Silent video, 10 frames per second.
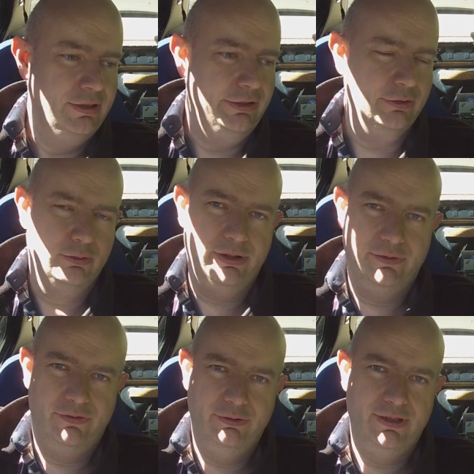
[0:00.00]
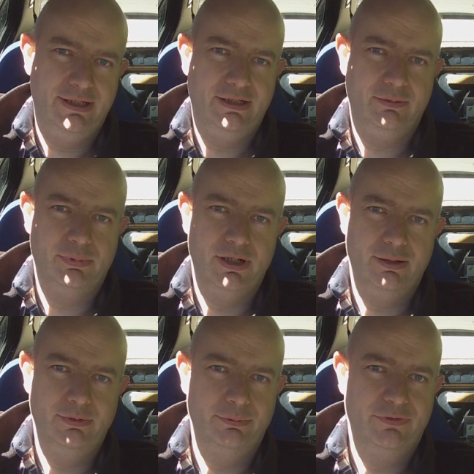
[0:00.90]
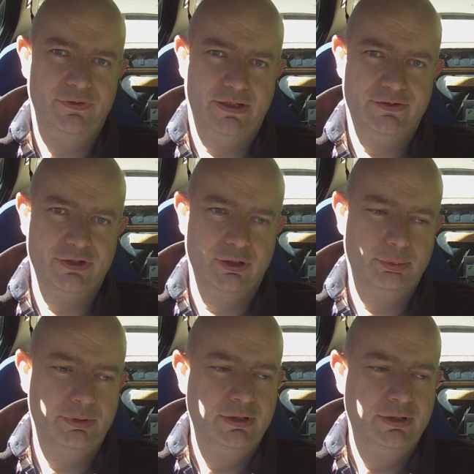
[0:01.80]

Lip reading: you know, quite a few niggling problems fixed up.